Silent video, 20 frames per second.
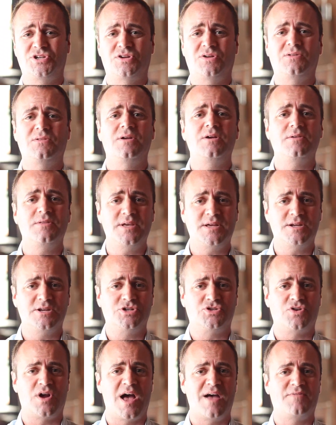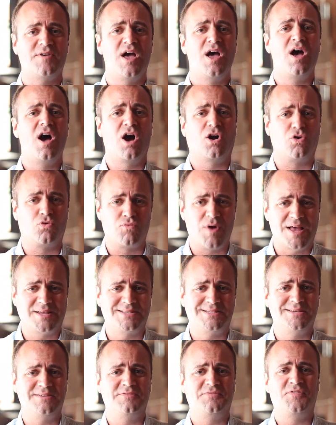clearly going to drive
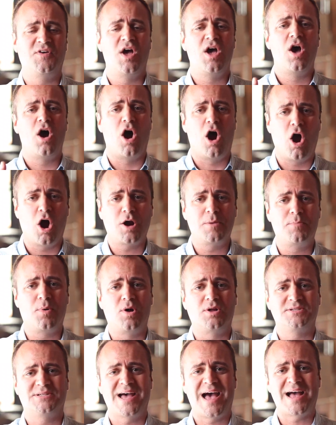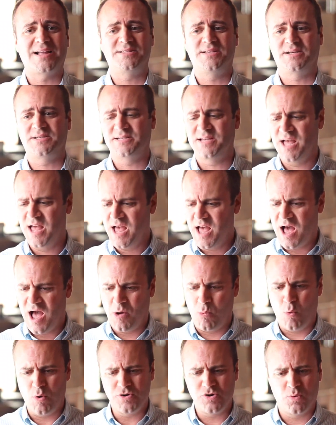aggressive hardball tactics,
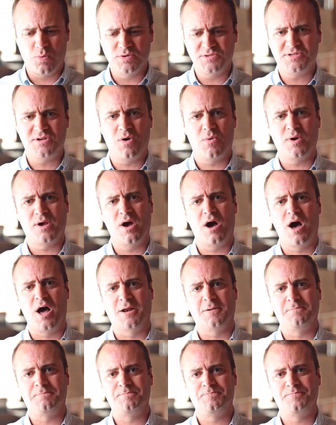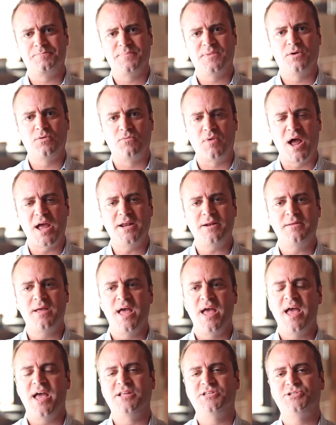I wonder what's going on, right?
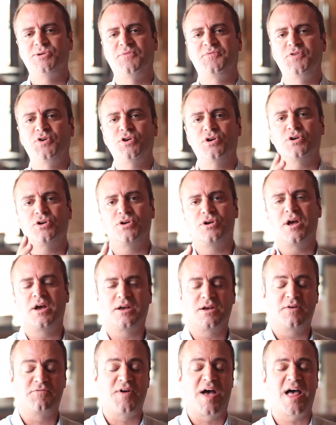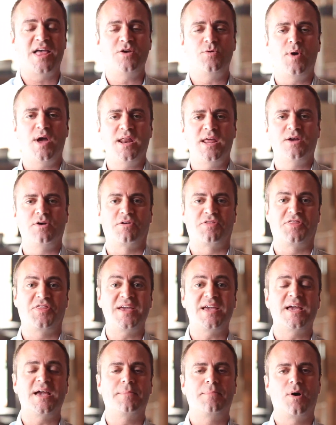And so if you're evaluating or
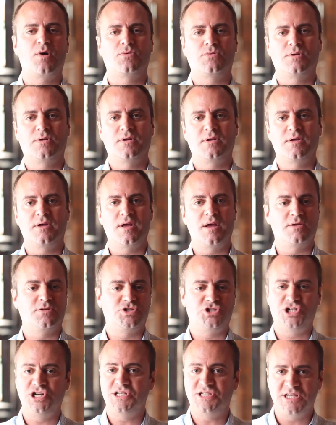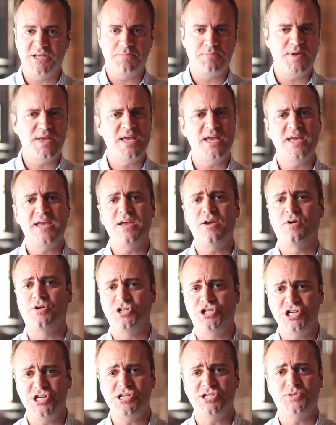thinking about GCP or
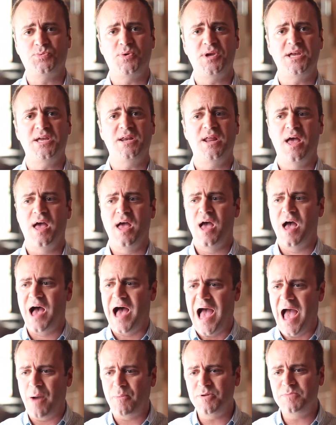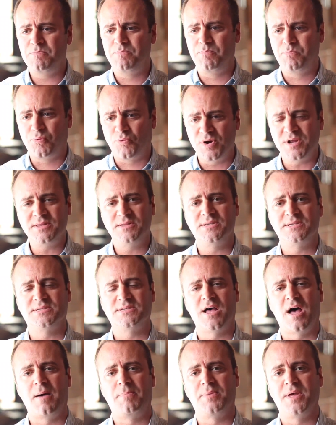G Suite, I would bring this
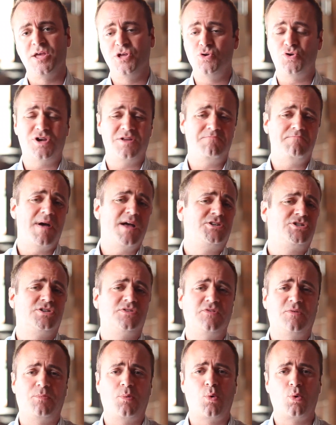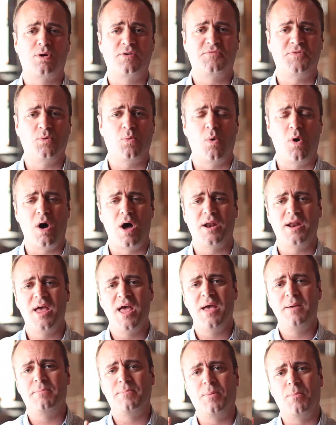up. You can mention the report if you want,
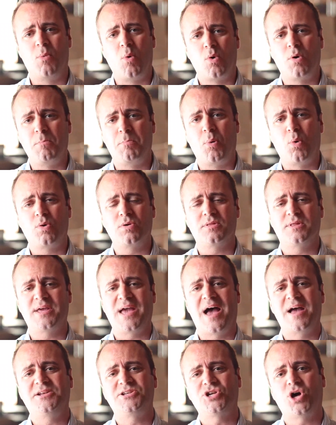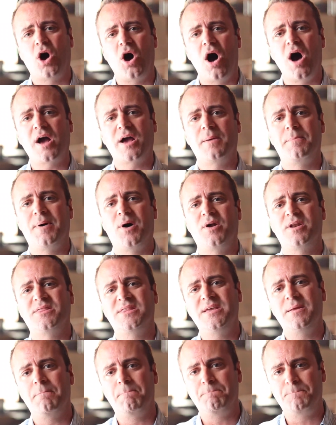but more importantly, I'd talk about
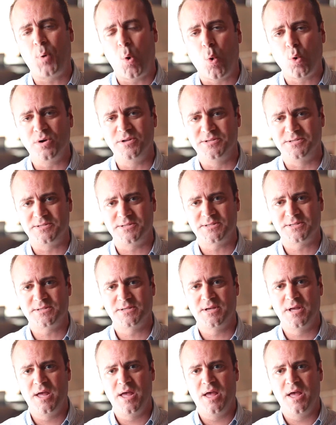the importance